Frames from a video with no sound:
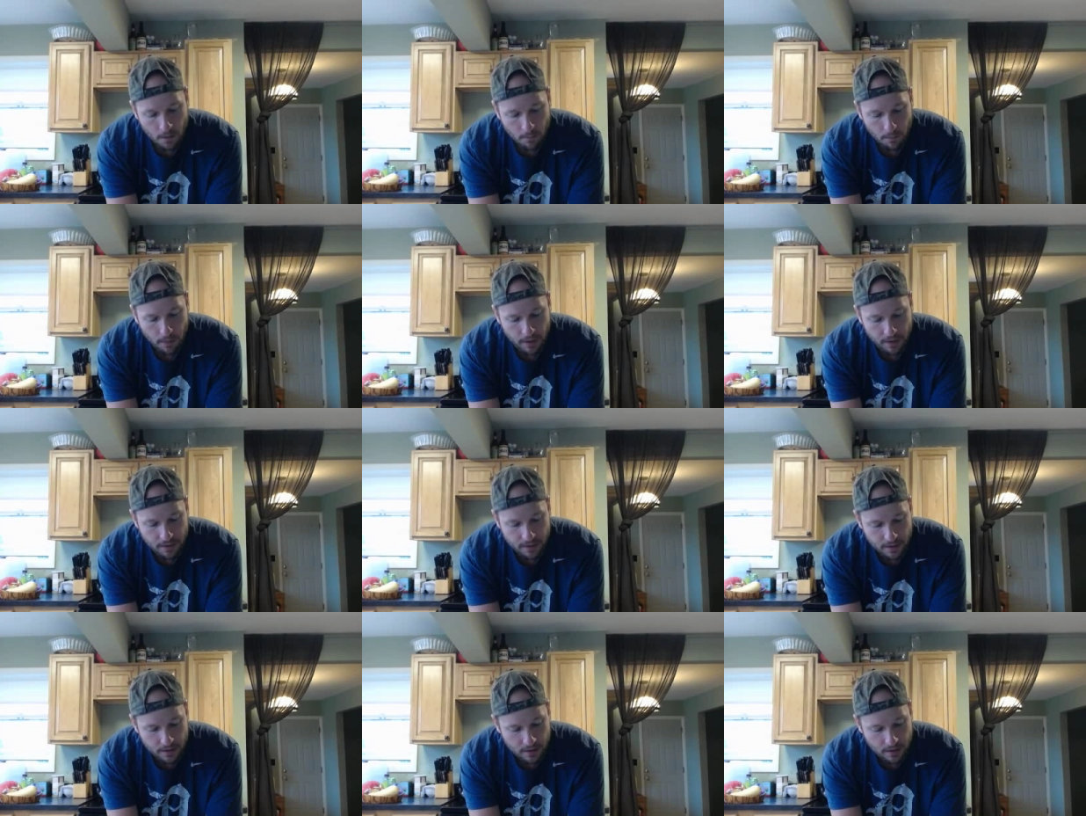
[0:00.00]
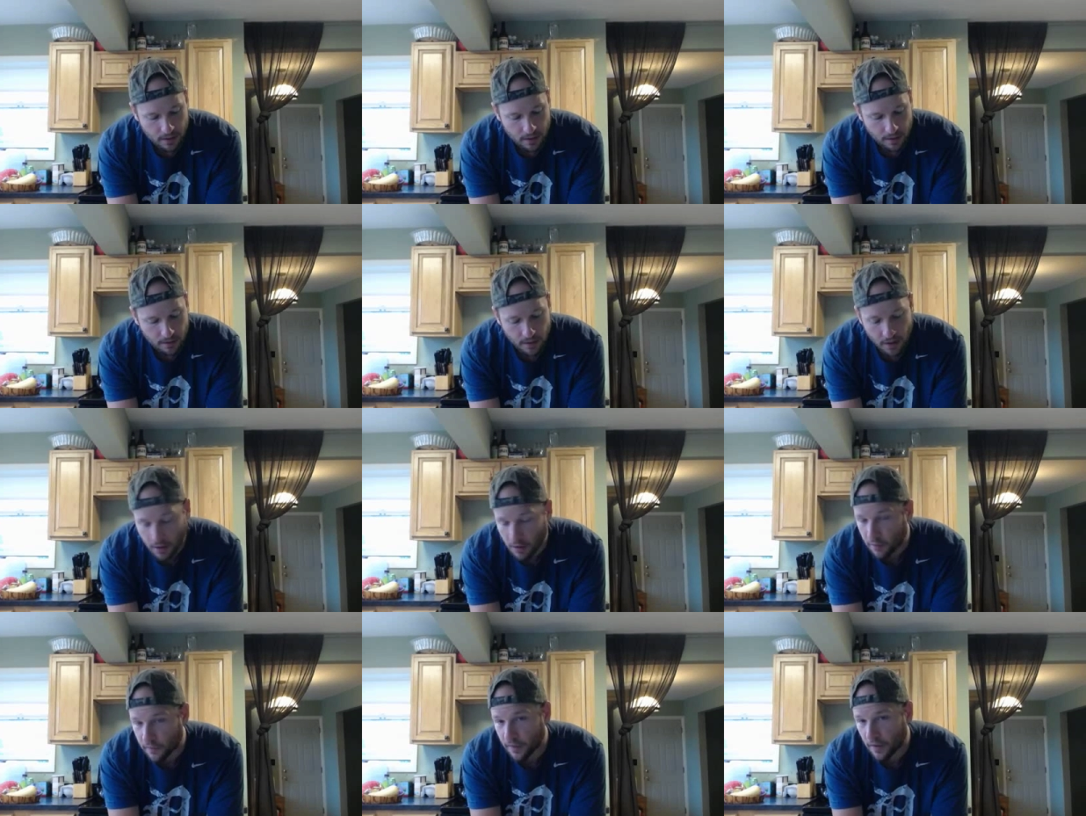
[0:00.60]
But the
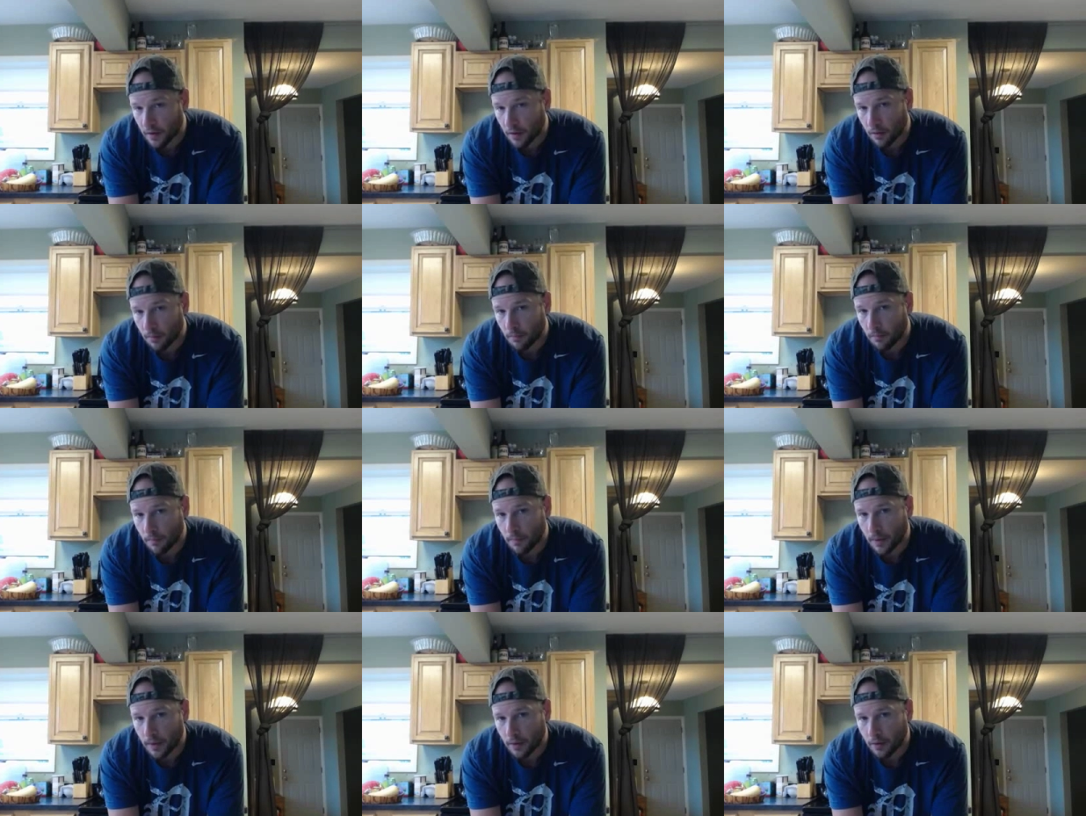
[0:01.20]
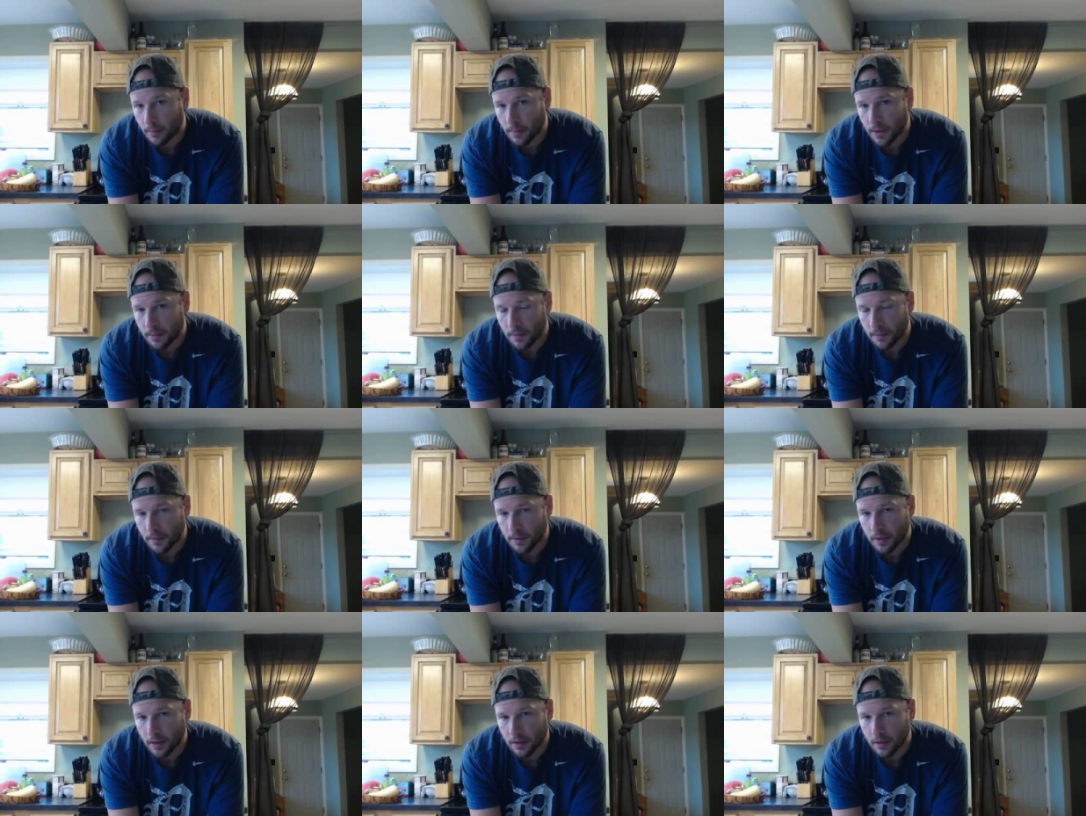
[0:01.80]
inner film, I don't know many
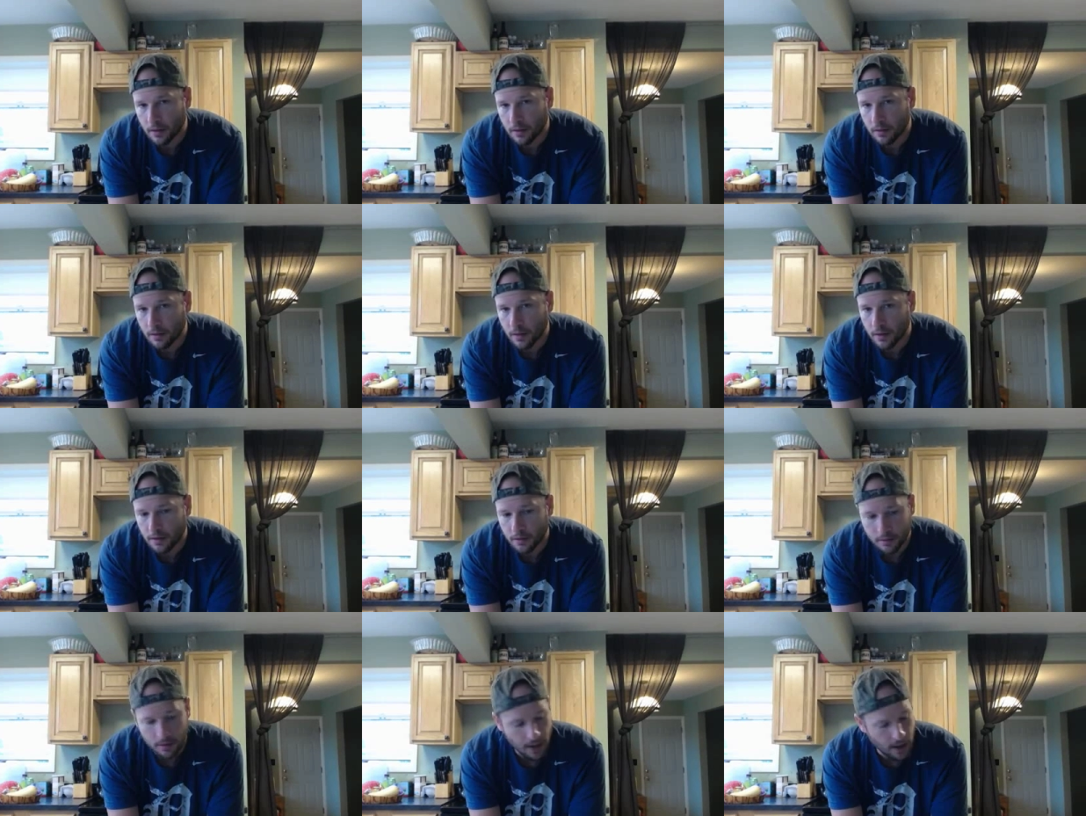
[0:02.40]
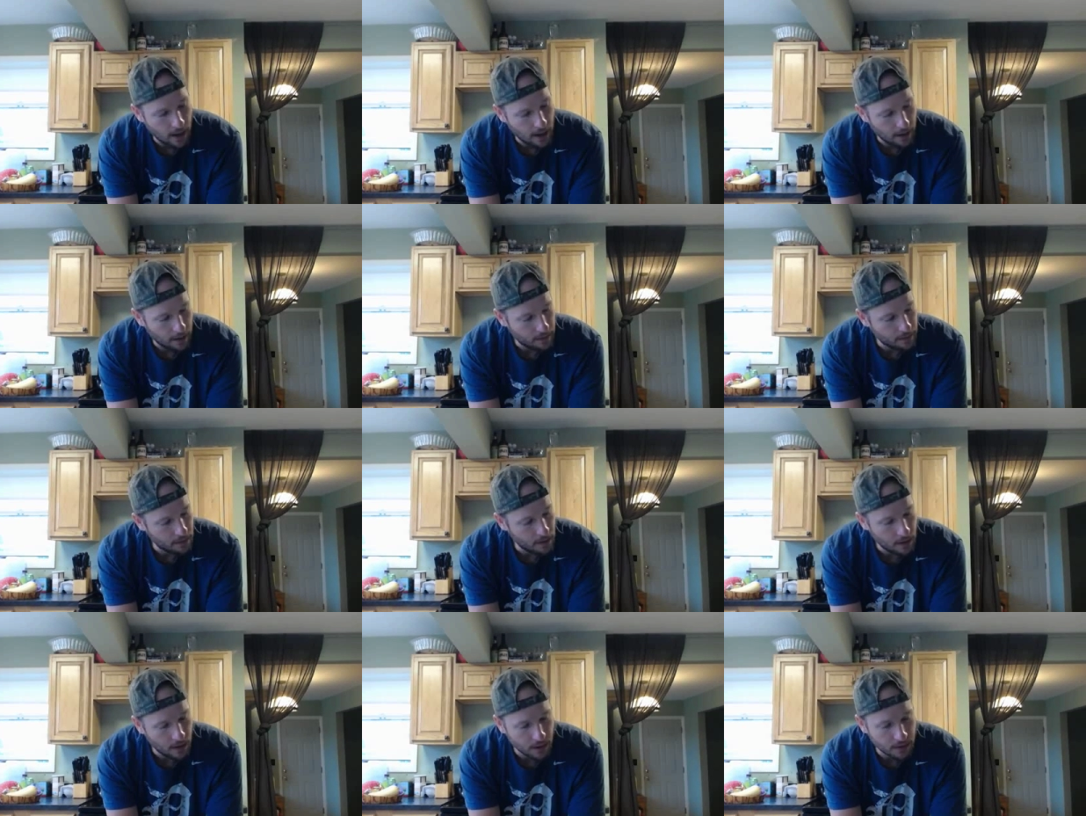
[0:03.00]
people that do that,
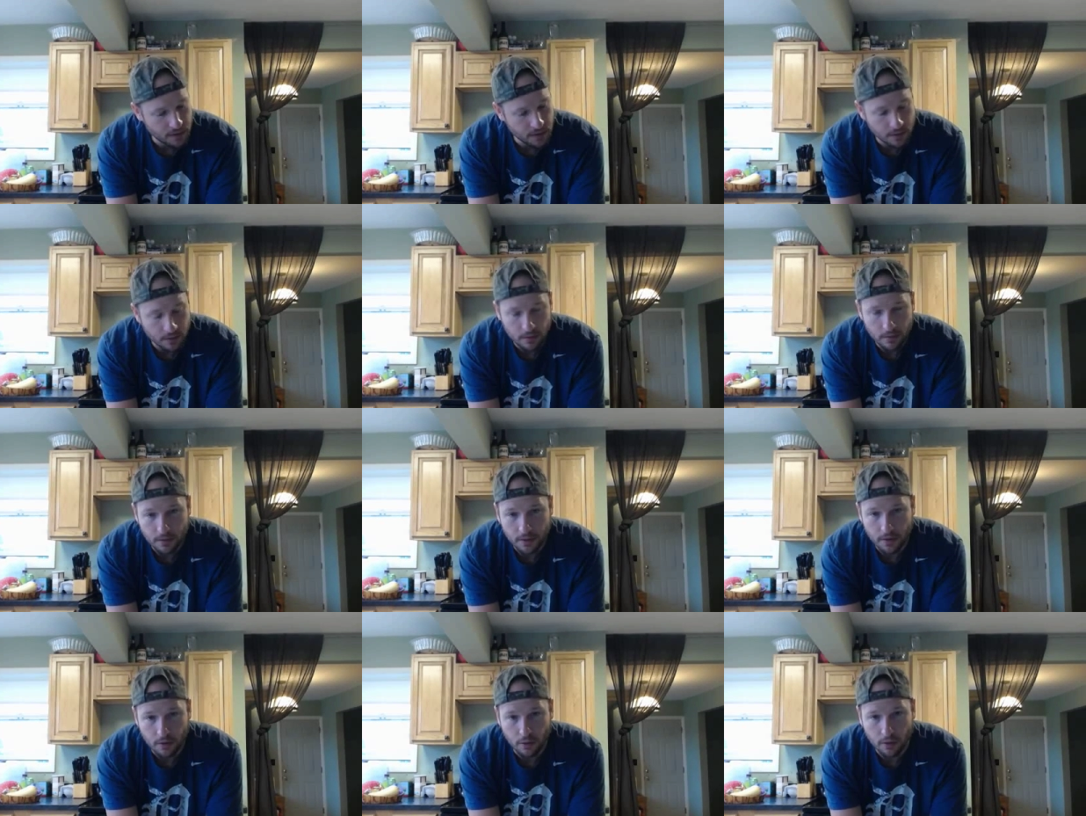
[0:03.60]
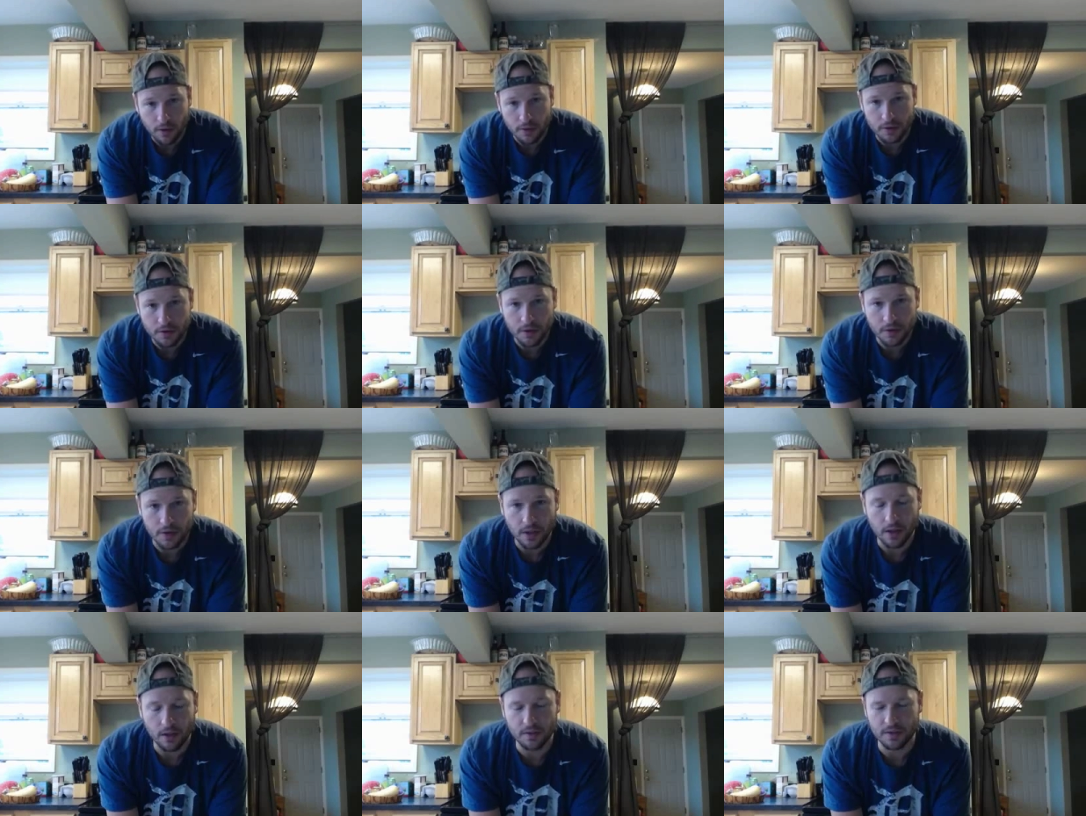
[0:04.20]
and then also crush the
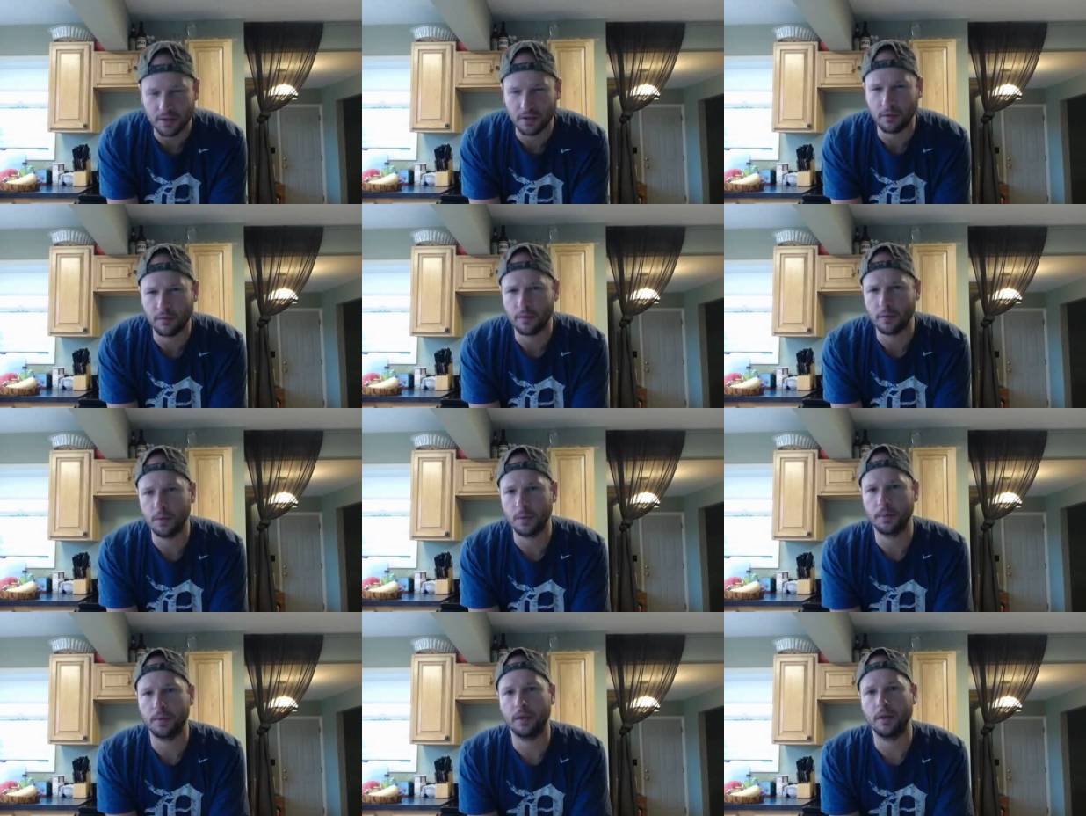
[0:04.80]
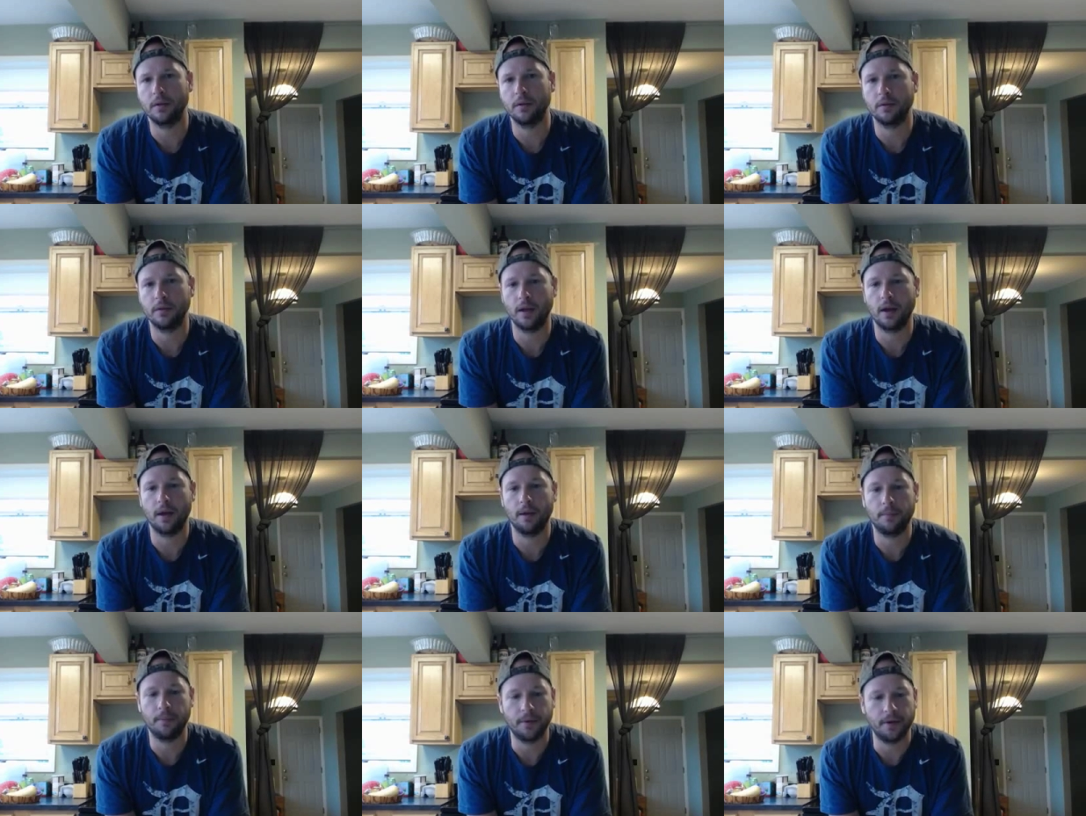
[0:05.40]
shells. I know a few people that do that.